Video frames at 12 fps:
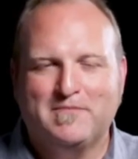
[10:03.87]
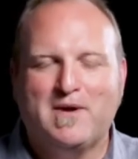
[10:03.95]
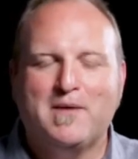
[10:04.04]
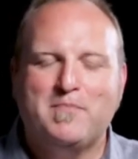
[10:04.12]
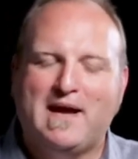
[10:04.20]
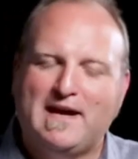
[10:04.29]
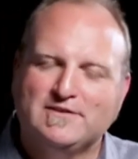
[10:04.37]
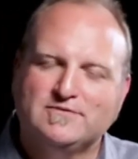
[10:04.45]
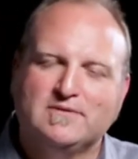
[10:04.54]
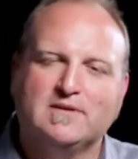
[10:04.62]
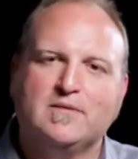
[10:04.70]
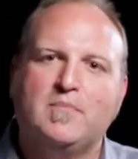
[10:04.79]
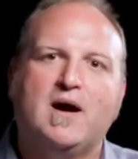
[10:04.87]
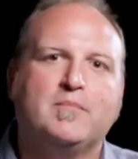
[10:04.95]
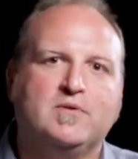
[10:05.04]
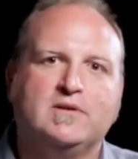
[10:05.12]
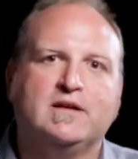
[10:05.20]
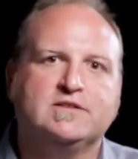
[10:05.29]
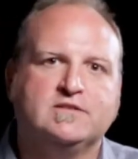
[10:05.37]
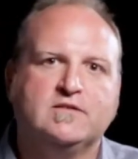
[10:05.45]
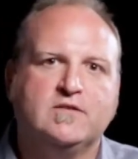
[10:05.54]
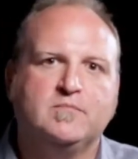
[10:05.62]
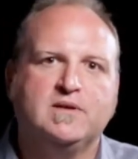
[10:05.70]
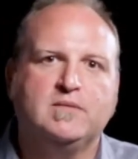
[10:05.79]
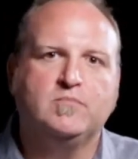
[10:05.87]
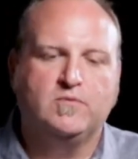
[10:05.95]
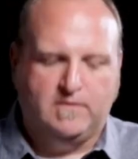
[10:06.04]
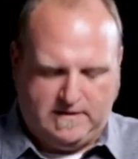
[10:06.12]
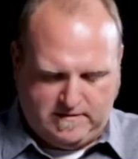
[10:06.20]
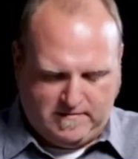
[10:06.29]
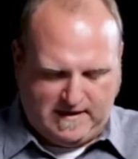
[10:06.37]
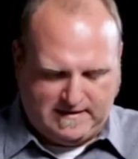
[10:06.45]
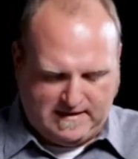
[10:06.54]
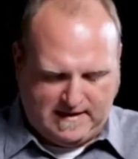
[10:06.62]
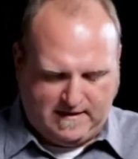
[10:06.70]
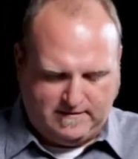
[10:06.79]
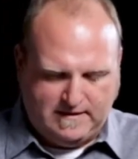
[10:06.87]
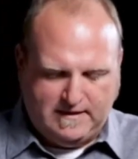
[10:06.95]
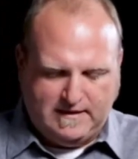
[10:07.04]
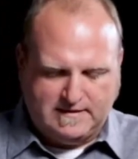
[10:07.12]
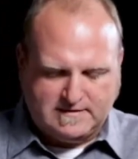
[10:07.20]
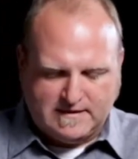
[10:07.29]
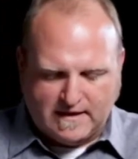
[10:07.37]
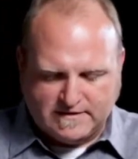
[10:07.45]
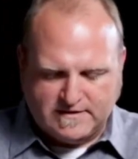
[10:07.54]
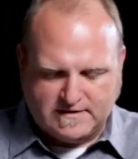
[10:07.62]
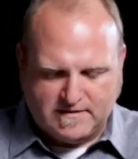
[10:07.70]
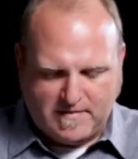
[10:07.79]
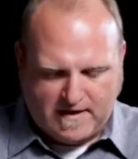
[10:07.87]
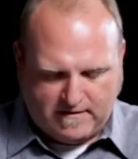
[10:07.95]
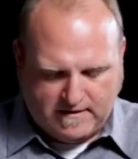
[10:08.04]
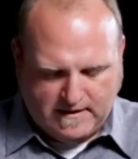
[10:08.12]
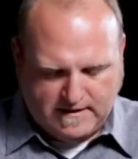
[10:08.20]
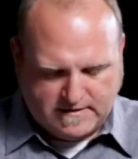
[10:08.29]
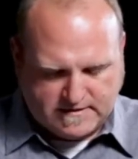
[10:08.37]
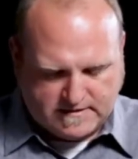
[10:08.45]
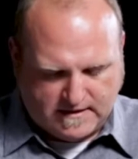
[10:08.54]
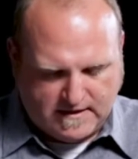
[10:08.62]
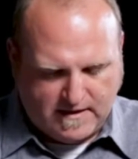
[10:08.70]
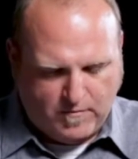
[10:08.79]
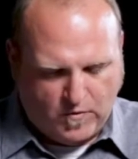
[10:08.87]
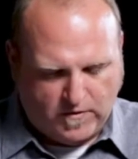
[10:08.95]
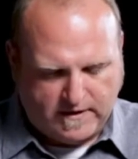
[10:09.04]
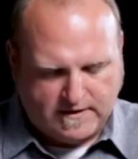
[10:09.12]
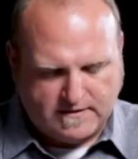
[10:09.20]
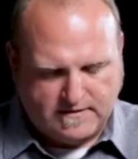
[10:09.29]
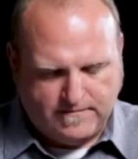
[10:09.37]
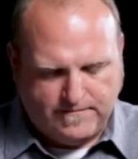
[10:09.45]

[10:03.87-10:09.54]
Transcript: Am I pastoring the population of the people in my town? It's not just about Sunday mornings.